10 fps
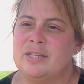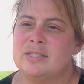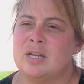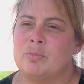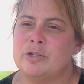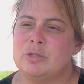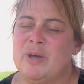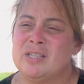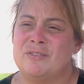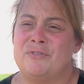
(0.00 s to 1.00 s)
In some
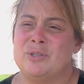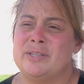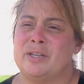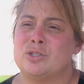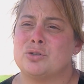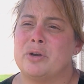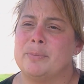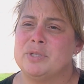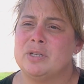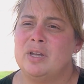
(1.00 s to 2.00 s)
respects, it feels like a
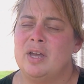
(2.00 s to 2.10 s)
script.